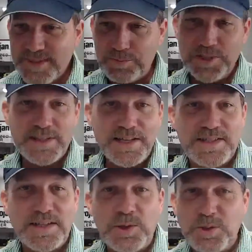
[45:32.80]
but that's
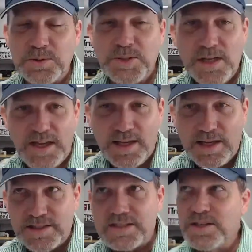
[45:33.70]
a whole
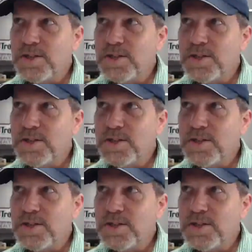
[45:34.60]
that's a